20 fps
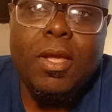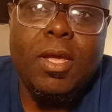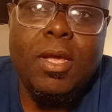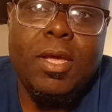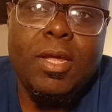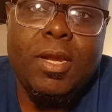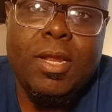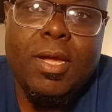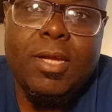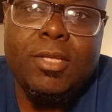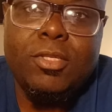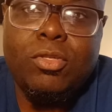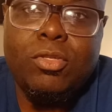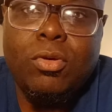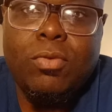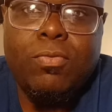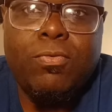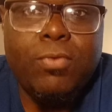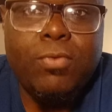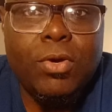and
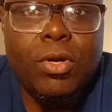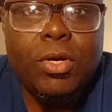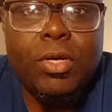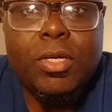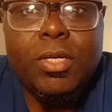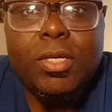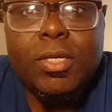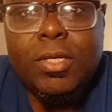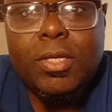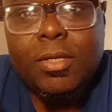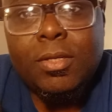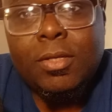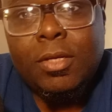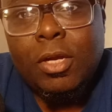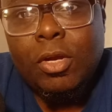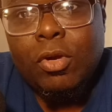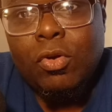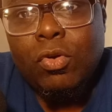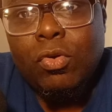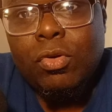also further
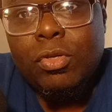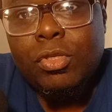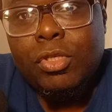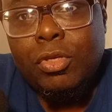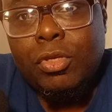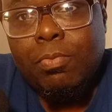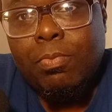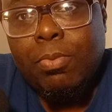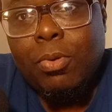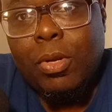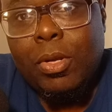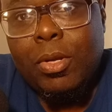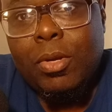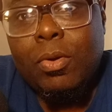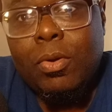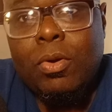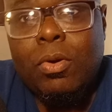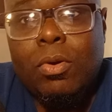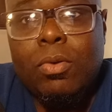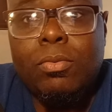their own
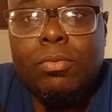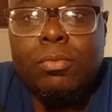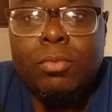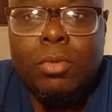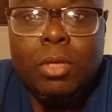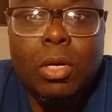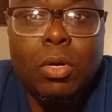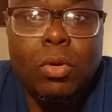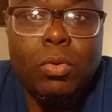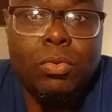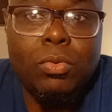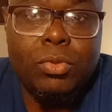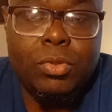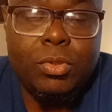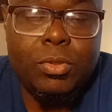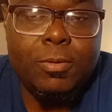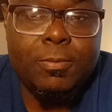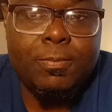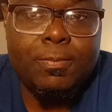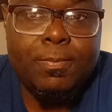geopolitical
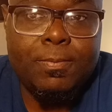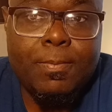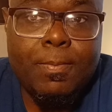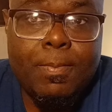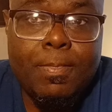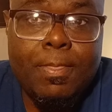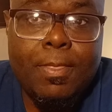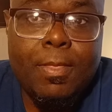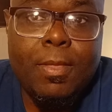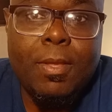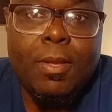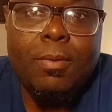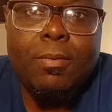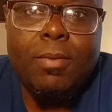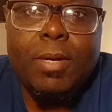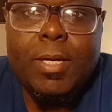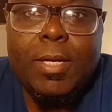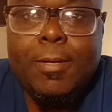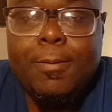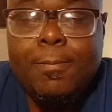goals. All
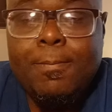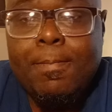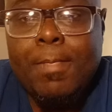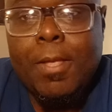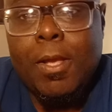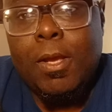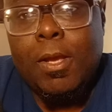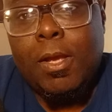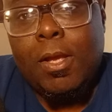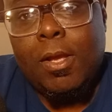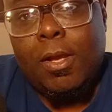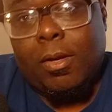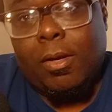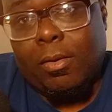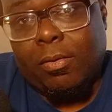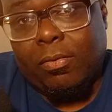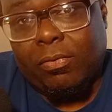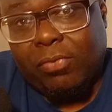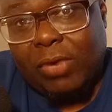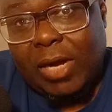right.
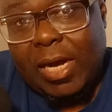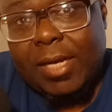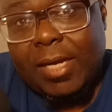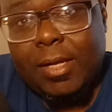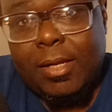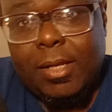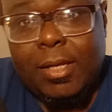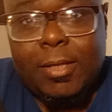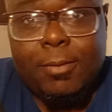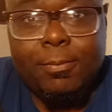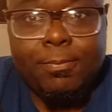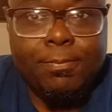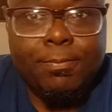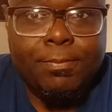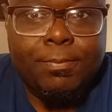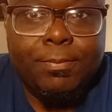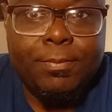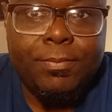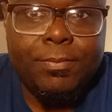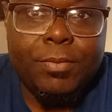Finally,
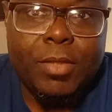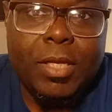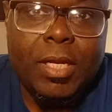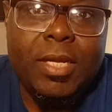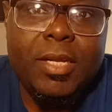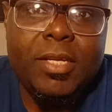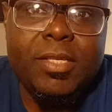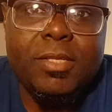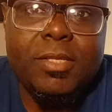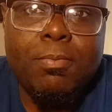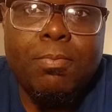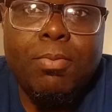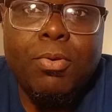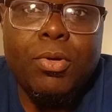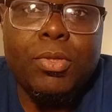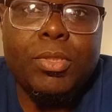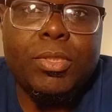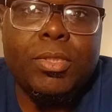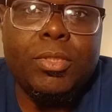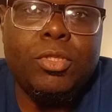it is
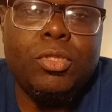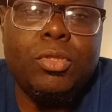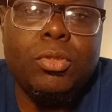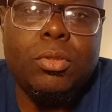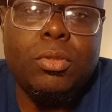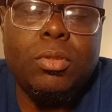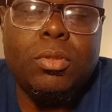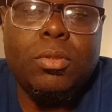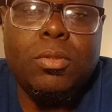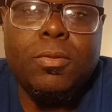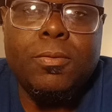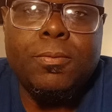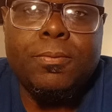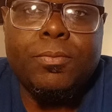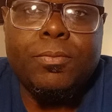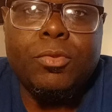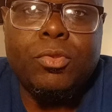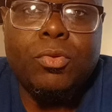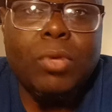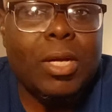important to
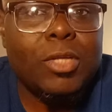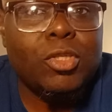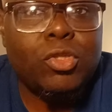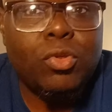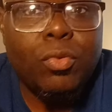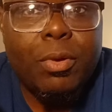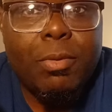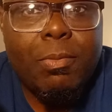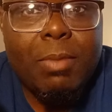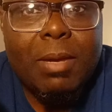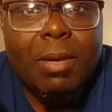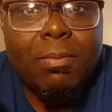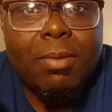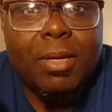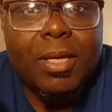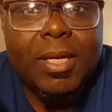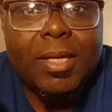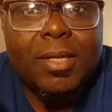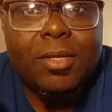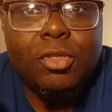also
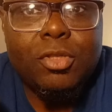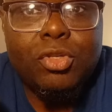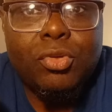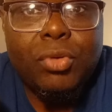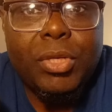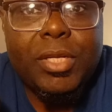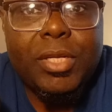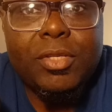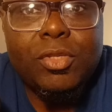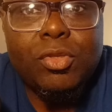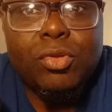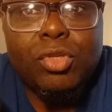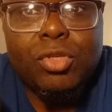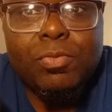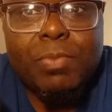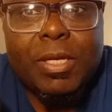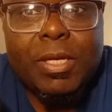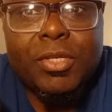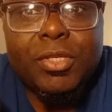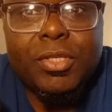remember that the treaty
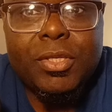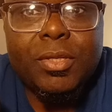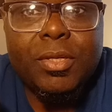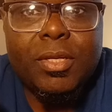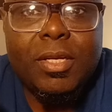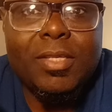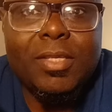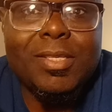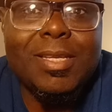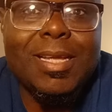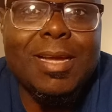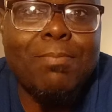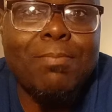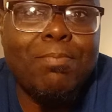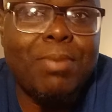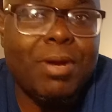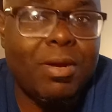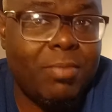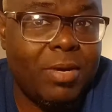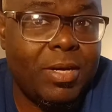suspension is
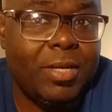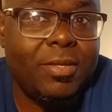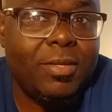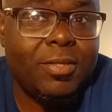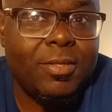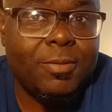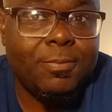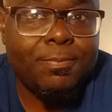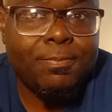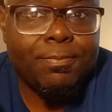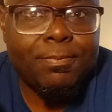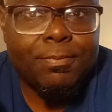not permanent.